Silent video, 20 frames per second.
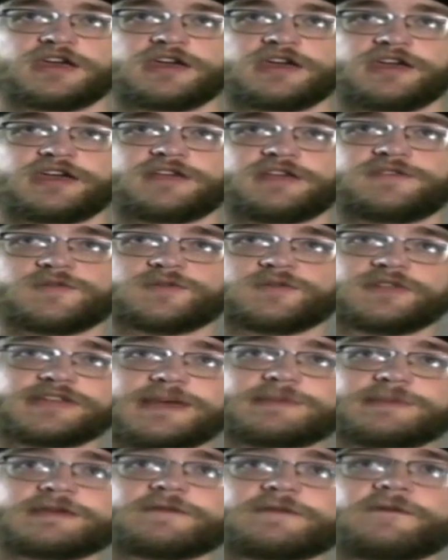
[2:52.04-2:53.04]
is the only
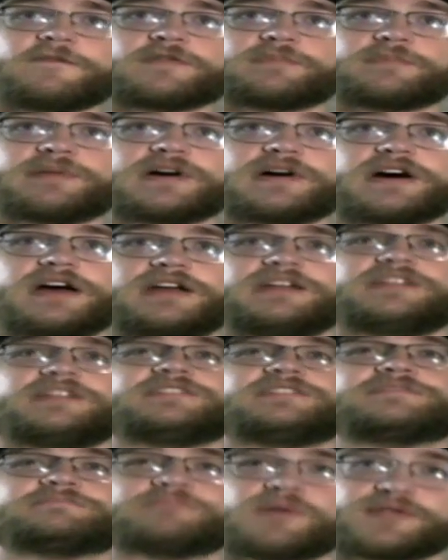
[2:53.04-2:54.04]
games I've ever bought
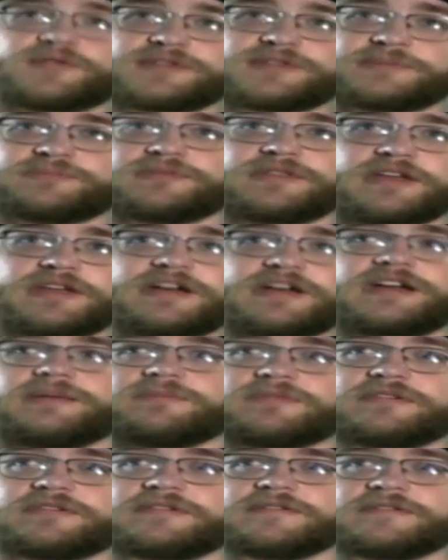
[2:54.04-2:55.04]
multiple
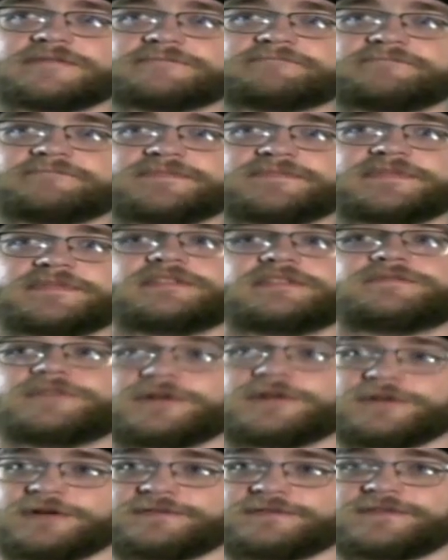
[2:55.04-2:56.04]
times.
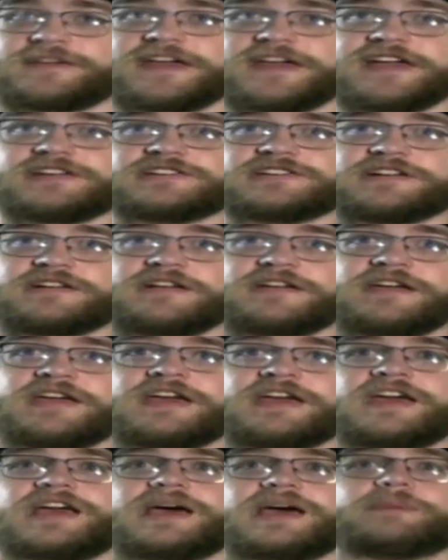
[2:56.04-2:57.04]
clarification,
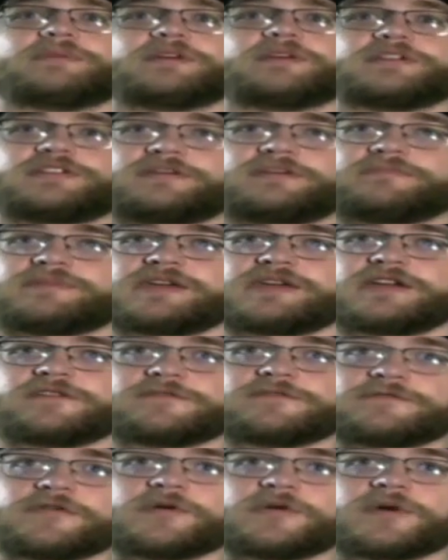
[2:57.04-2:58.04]
I bought it on
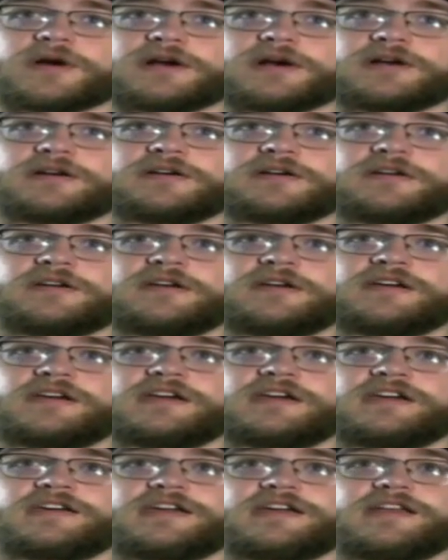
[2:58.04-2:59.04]
PS4
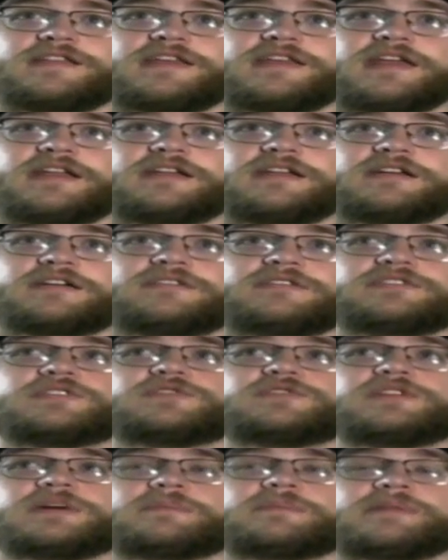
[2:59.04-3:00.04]
and then
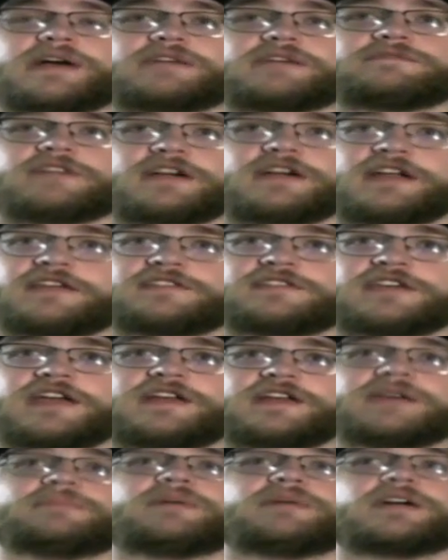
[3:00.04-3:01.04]
during a Black Friday sale,
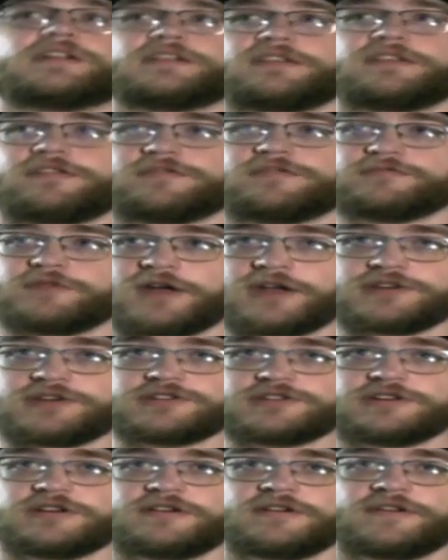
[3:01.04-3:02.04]
I bought it on the
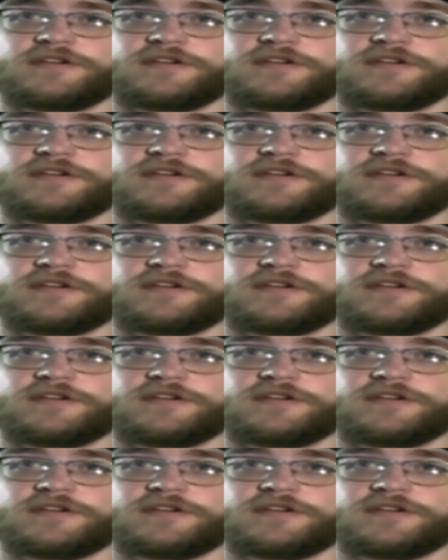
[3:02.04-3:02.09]
Switch.